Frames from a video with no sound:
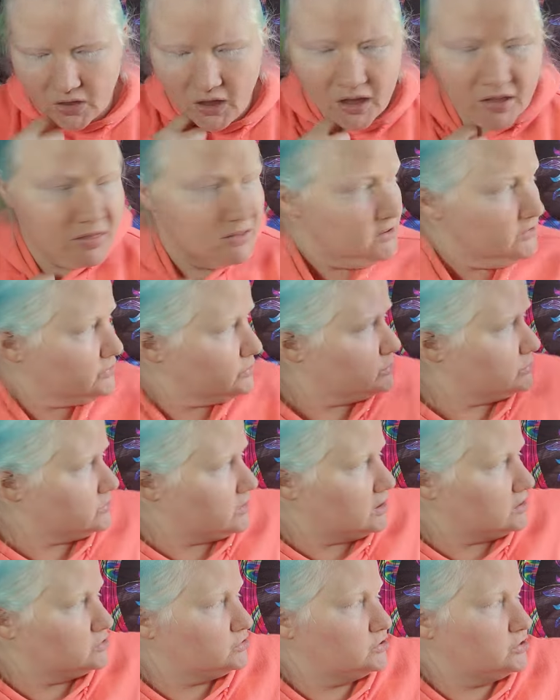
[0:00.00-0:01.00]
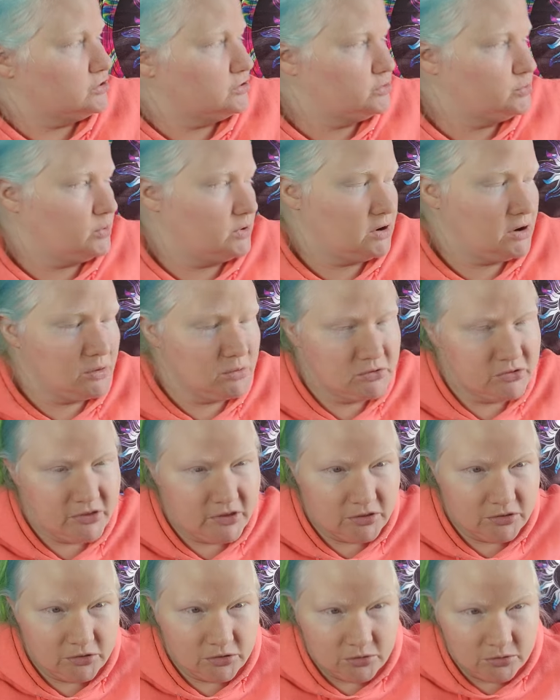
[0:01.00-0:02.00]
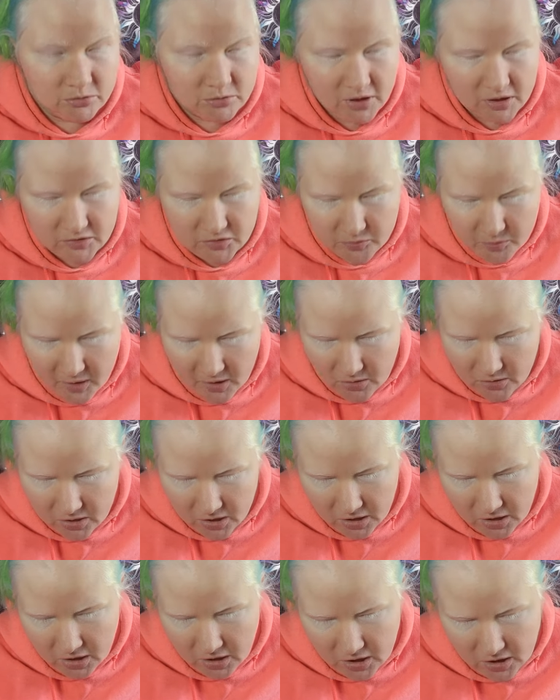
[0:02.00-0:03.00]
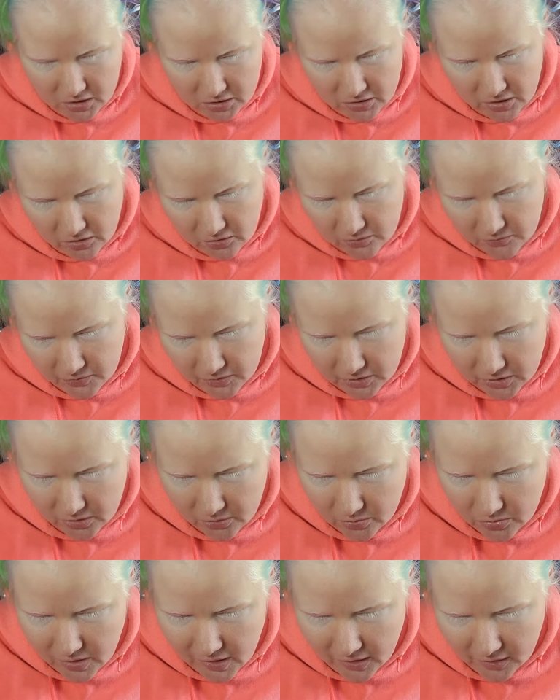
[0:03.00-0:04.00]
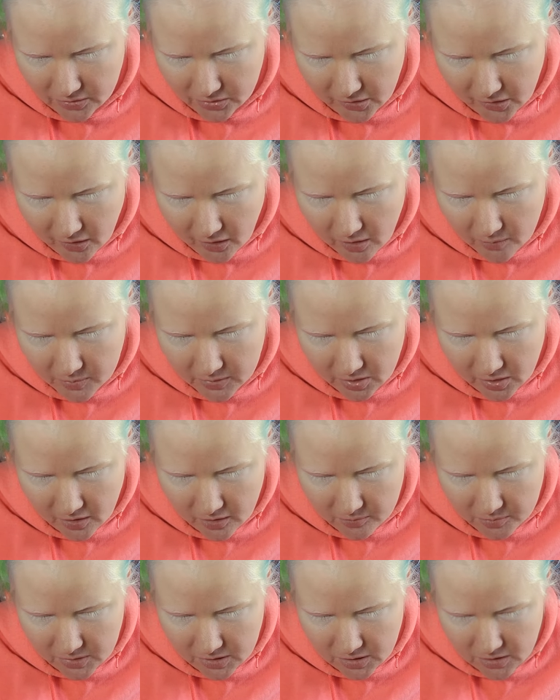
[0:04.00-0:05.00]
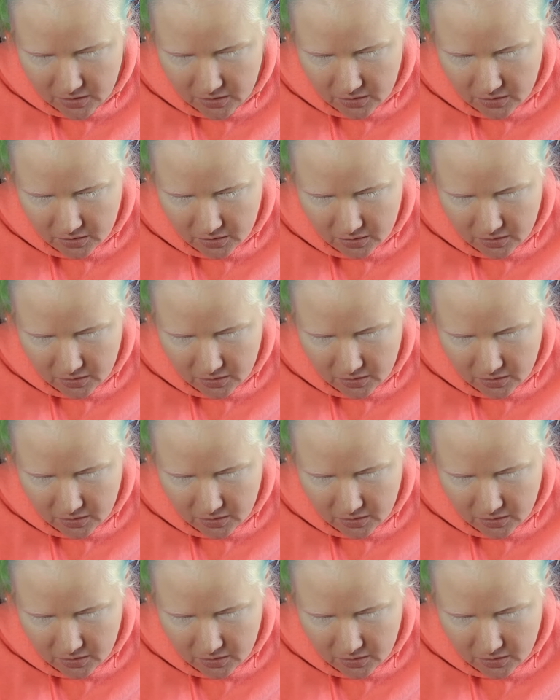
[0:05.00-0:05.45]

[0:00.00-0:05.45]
And this was actually the sweater I was telling you guys about in another video that the Hobby Lobby